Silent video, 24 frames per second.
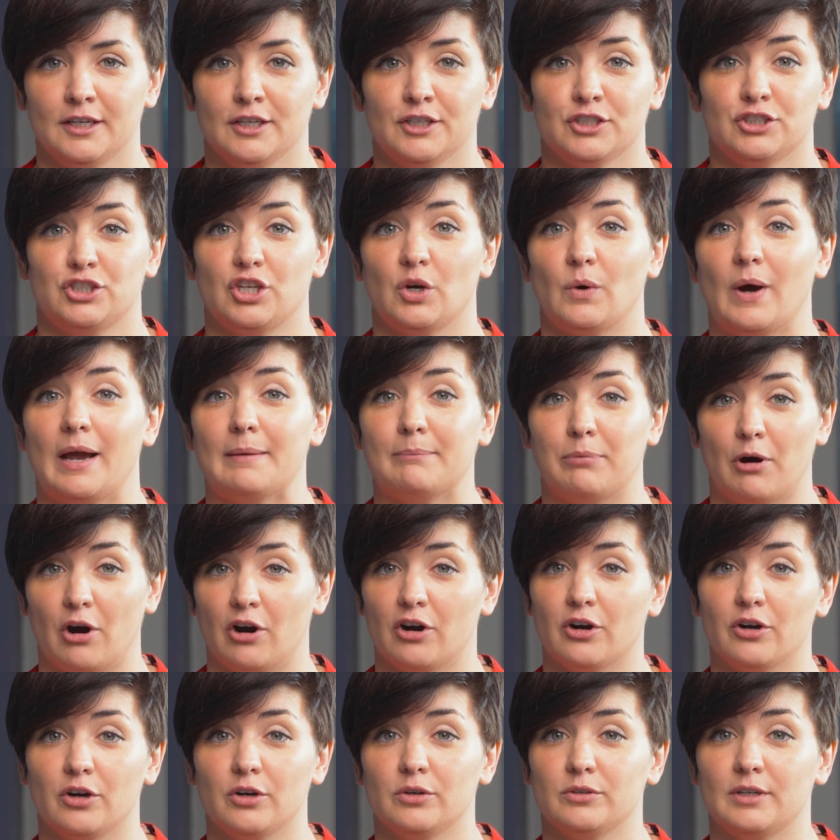So I
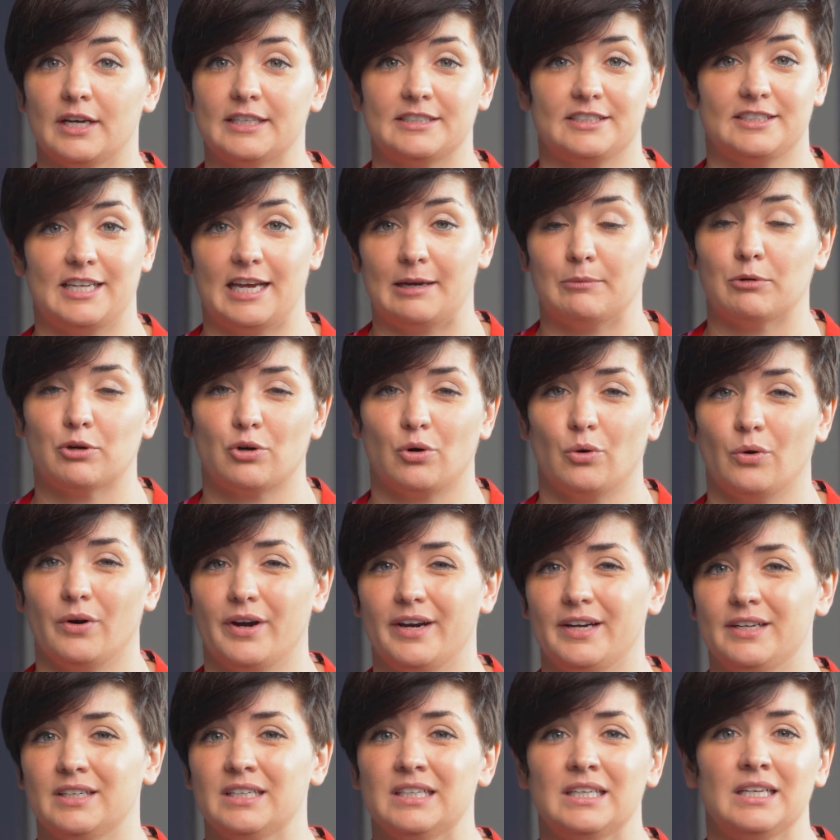borrowed a stable
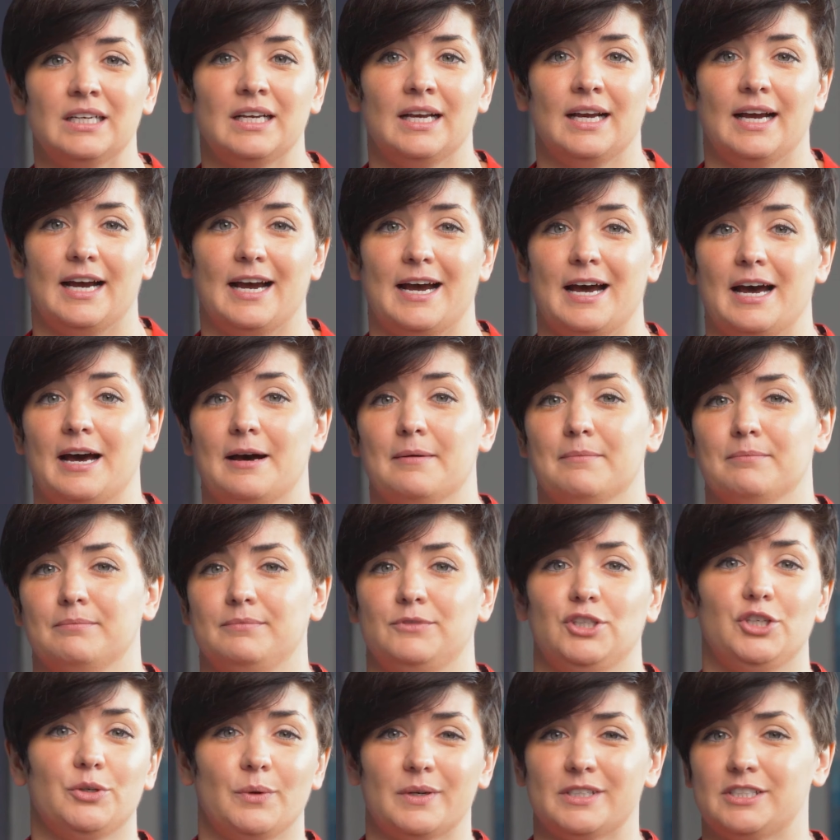coin, um,
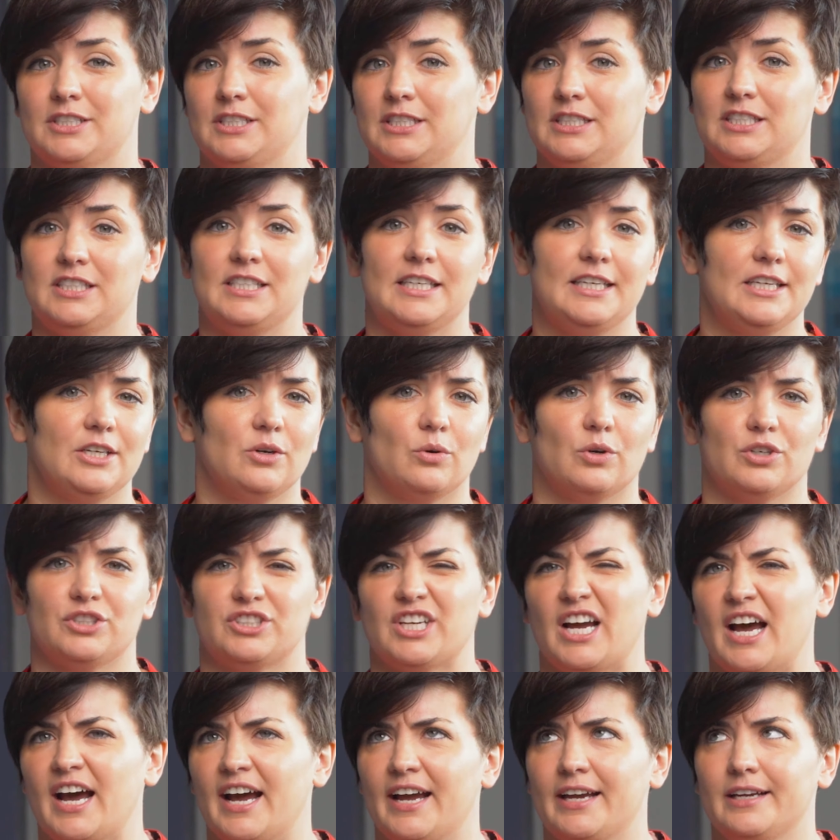USDC or
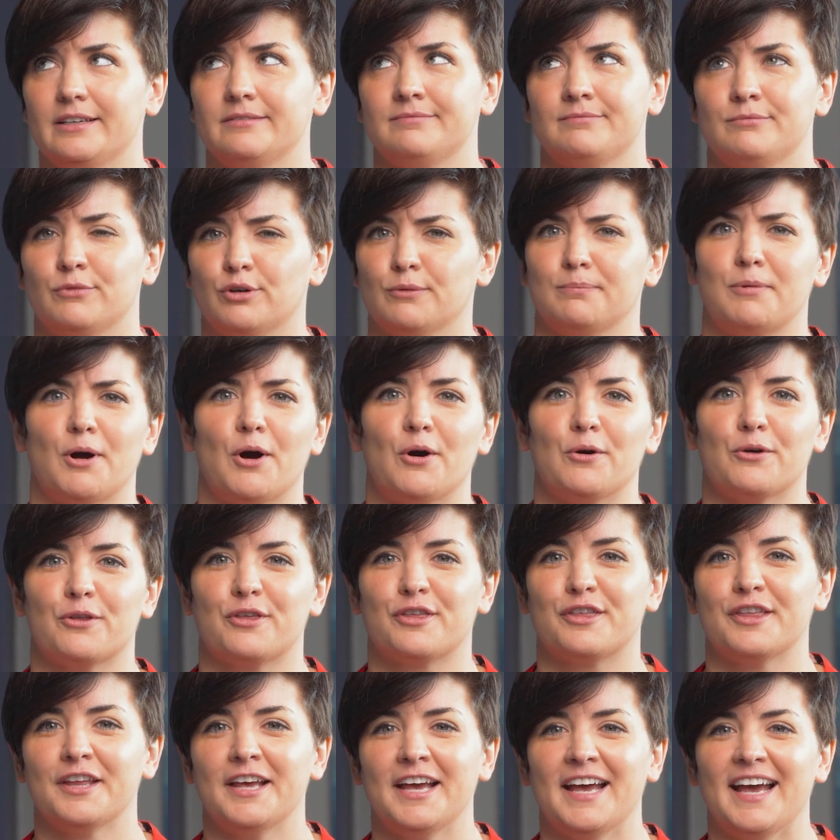DAI or
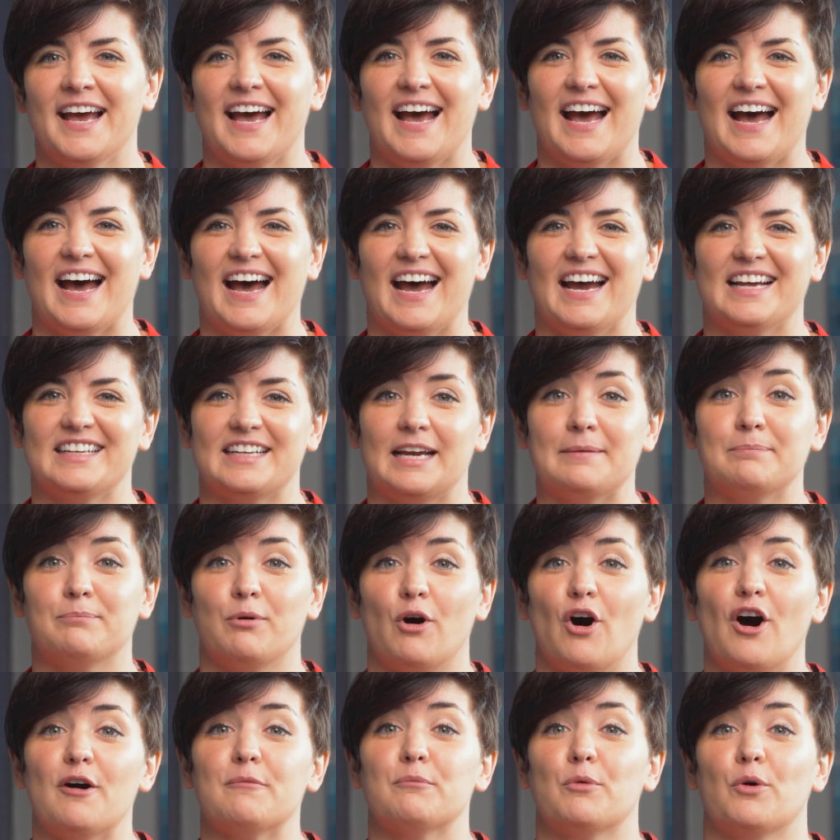both, and I
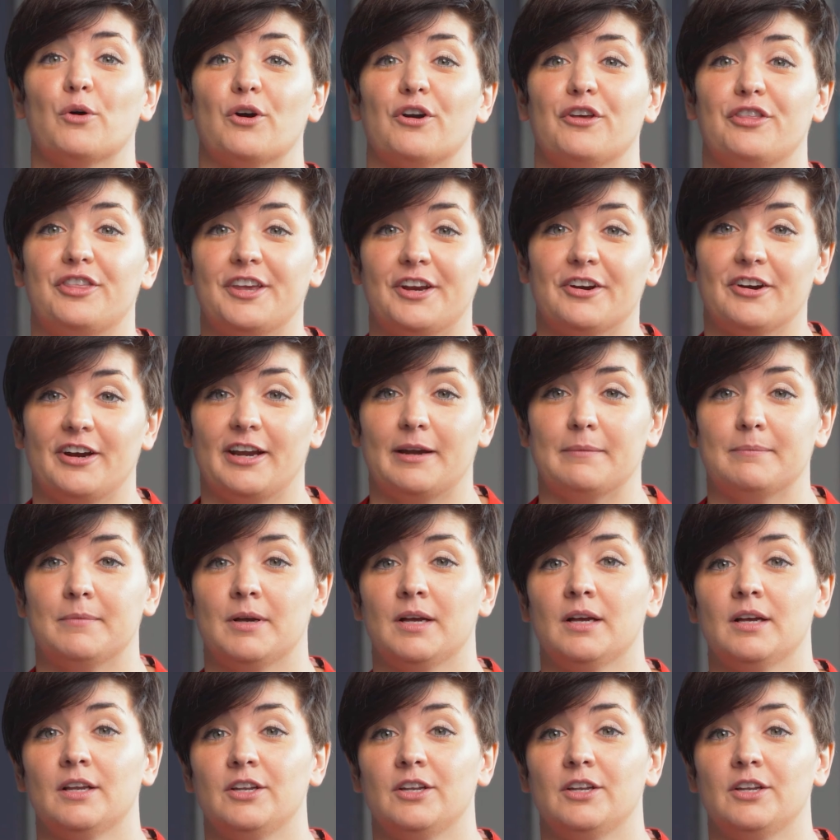bought more Ethereum.